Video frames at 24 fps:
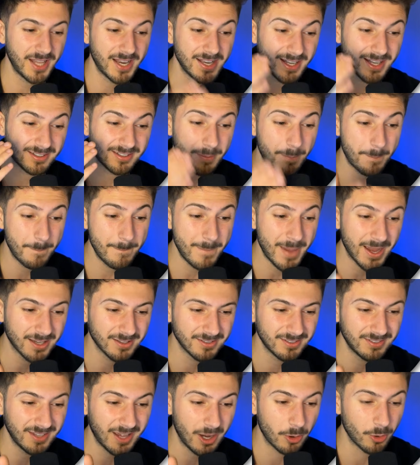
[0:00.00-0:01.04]
that's a mega
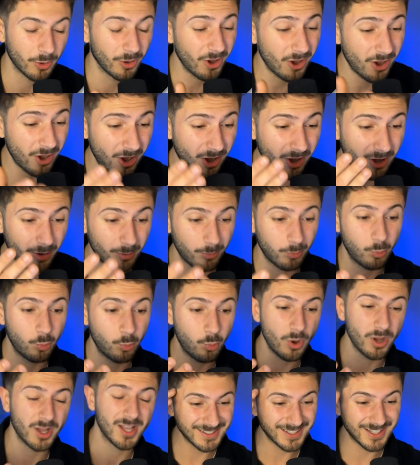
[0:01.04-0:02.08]
sale. Oh,
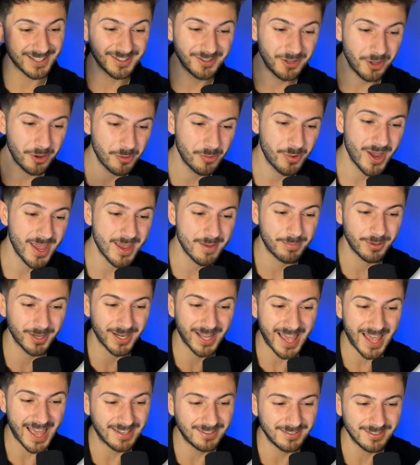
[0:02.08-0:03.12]
no way, but it
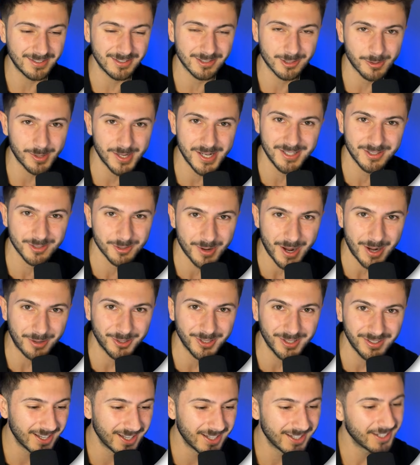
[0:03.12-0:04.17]
ends in 22 hours?